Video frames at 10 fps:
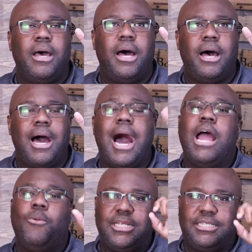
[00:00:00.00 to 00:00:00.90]

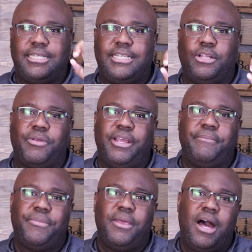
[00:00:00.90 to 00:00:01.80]
High West Distillery,
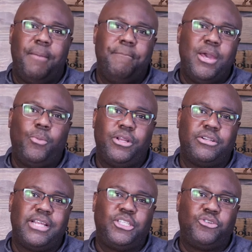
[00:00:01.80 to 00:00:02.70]
a
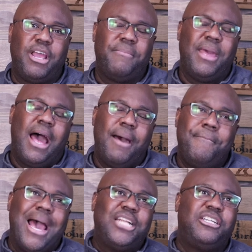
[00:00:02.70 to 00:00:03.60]
Midwinter's Night Dram.
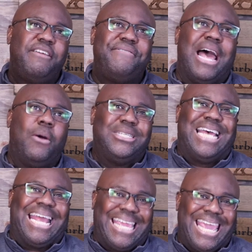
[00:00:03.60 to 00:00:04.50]
Imagine if that was
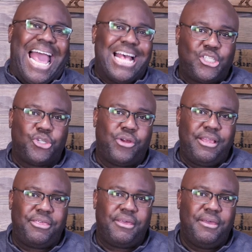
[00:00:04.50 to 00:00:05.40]
at cast
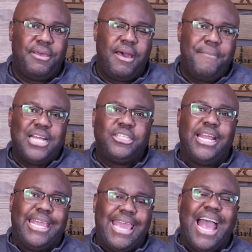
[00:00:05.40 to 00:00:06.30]
strength, Imagine
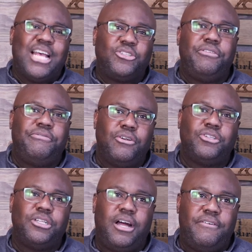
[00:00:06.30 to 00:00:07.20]
a cash strength
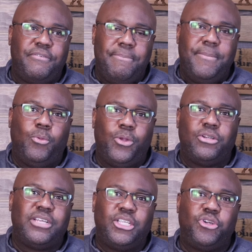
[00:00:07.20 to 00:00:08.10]
version of a
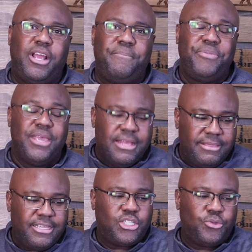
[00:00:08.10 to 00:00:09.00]
Midwinter's Night Dram.
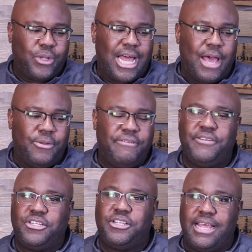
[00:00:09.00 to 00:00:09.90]
This is what I would
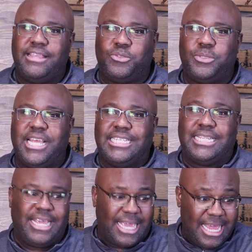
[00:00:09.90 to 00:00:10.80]
envision that this would taste
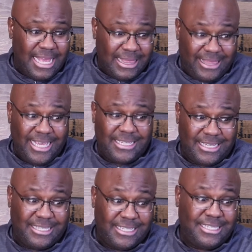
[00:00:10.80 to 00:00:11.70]
like. This
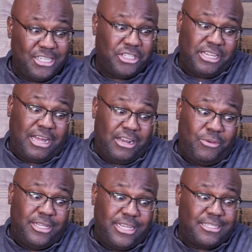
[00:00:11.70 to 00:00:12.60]
is essentially kind of
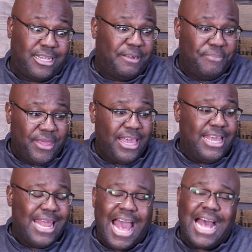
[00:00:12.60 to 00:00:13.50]
what it tastes like.
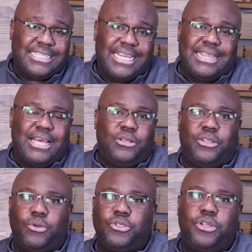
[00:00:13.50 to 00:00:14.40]
It has like
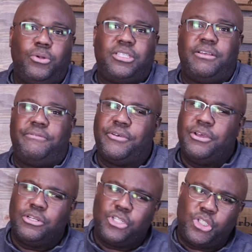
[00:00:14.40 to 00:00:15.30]
those notes of
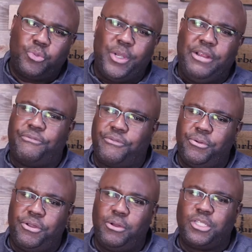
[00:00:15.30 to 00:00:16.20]
sweet
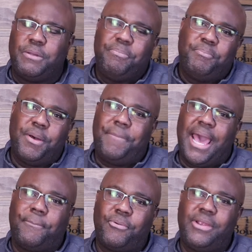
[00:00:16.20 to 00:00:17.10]
fruit notes, but
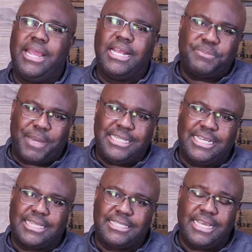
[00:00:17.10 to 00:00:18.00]
peppery and spicy
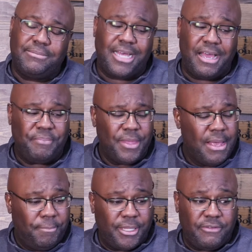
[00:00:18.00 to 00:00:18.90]
at the same time,
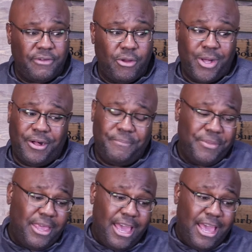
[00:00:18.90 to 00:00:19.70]
blended very well.